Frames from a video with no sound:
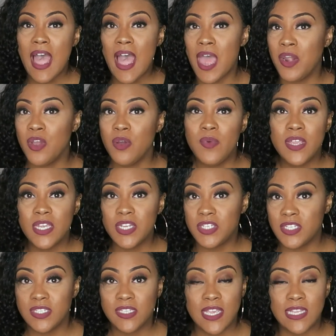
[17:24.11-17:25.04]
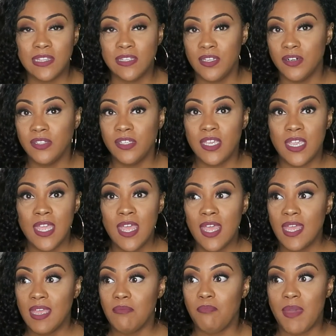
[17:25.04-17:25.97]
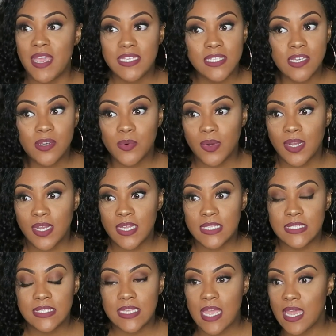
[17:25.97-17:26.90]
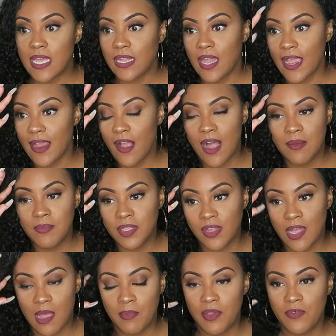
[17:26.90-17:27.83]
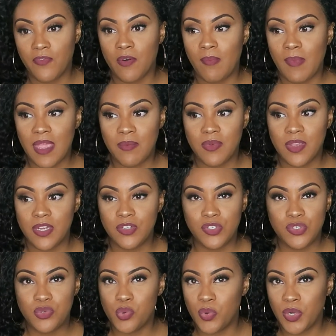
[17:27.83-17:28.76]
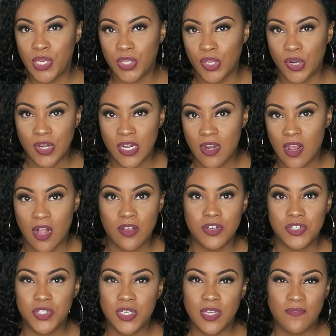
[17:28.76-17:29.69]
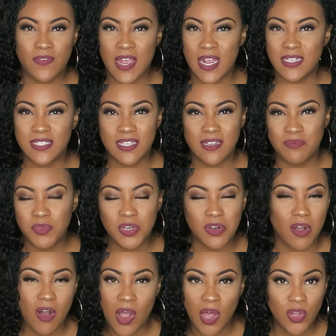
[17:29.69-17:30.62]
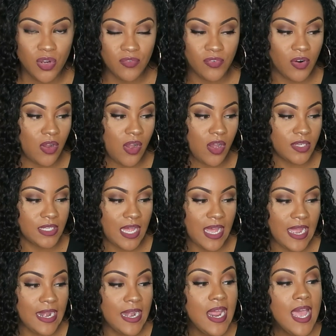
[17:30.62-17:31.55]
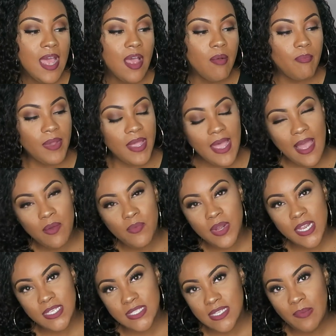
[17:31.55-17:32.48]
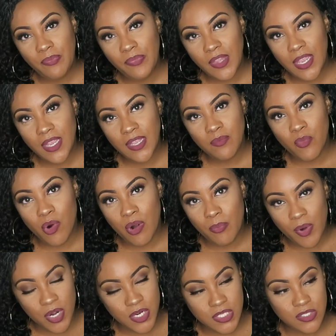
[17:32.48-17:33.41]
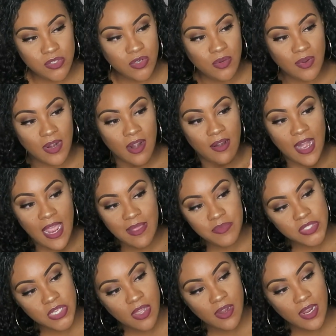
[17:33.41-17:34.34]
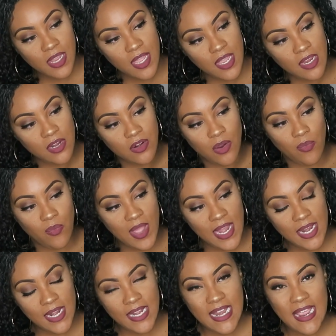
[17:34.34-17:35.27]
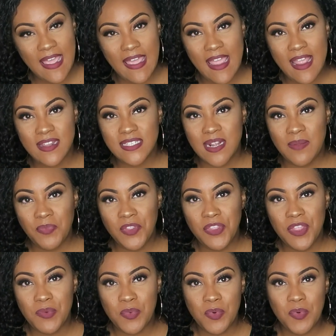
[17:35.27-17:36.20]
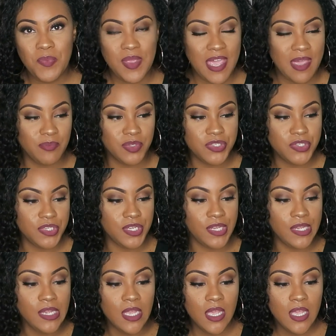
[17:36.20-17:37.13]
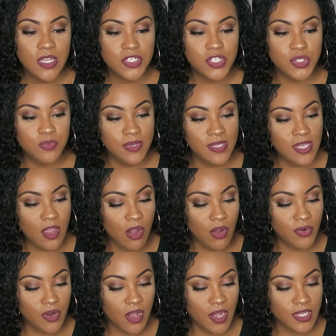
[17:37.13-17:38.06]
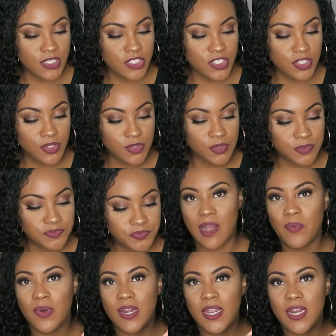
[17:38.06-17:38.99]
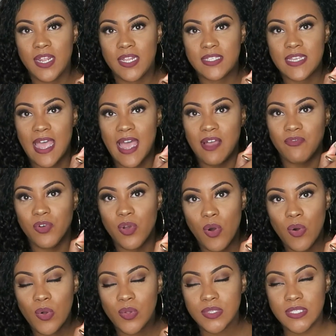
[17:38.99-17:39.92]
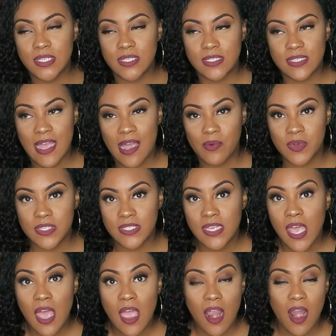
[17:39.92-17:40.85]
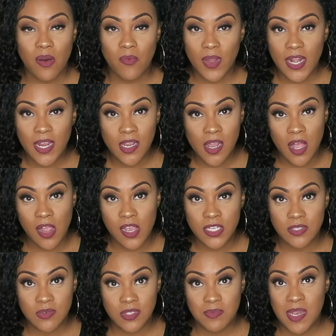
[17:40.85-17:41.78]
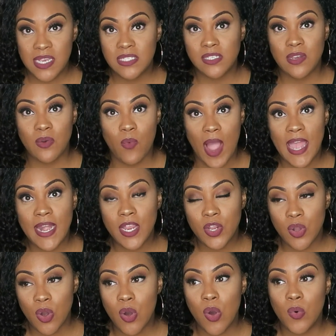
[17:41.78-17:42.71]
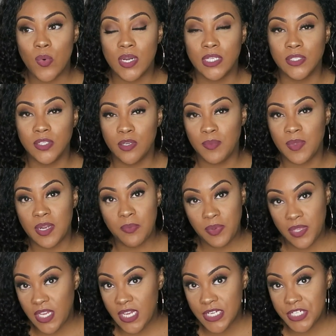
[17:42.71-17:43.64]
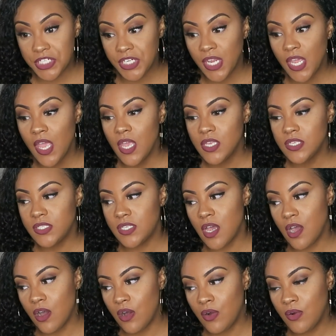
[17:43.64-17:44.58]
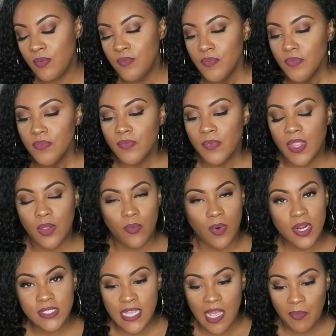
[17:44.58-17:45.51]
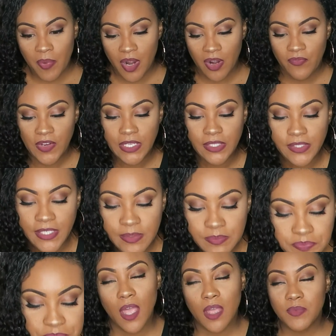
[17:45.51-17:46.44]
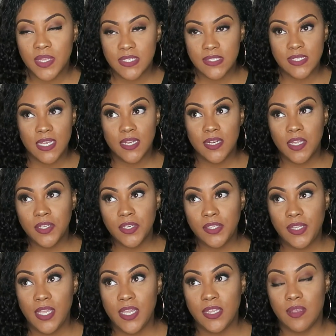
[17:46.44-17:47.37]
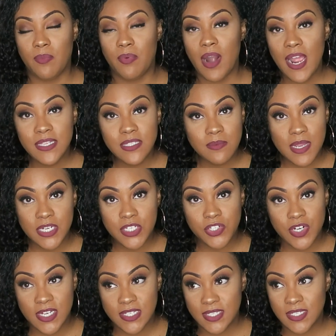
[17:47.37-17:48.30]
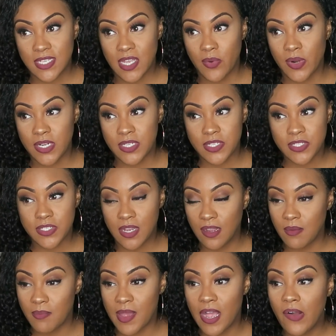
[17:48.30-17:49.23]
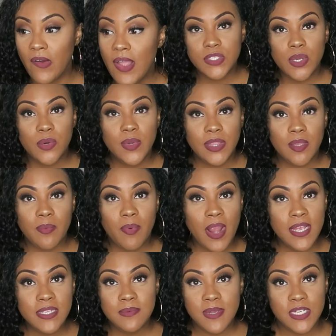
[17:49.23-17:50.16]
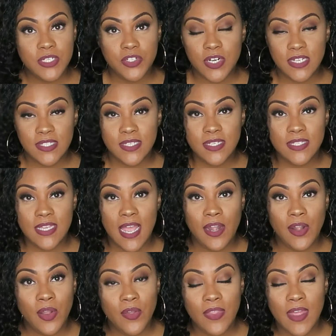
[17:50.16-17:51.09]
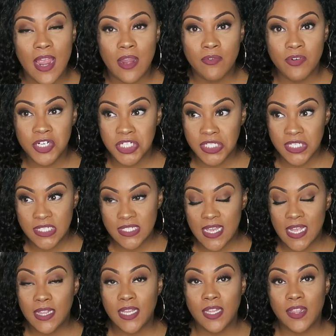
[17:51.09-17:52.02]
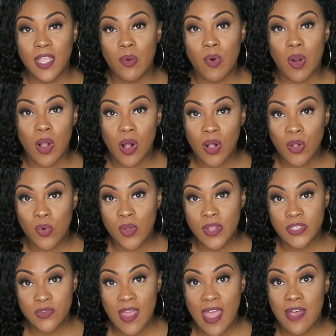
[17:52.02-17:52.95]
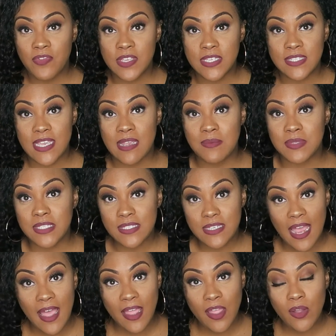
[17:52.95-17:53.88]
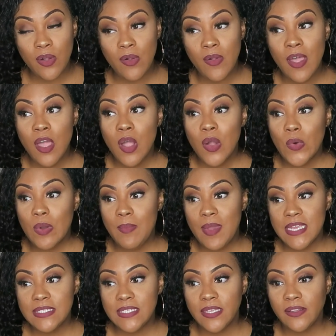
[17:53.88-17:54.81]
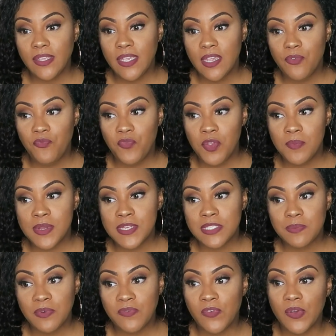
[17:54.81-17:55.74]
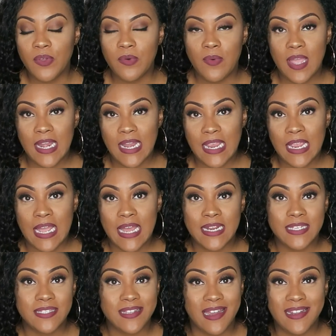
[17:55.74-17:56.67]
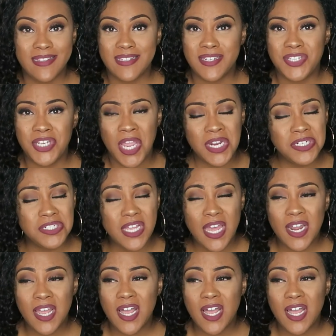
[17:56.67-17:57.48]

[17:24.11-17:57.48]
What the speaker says: I know we could just get literally basic ones at like Hobby Lobby for maybe $20-$30. You can find some, you know, all over online, but I wanted something more personal with our names on it, you know, wedding date, something that we'll be able to just really hold on to. I wanted it to have gold, since that was our wedding colors. It was basically white and gold with a little bit of peach, so it worked out perfectly. Let's see, another thing, the bridesmaids dresses I wanted to talk about. So with the bridesmaids dresses, I know that I originally said that they were all going to have the same style. Well, basically a few months before the wedding, I decided to change that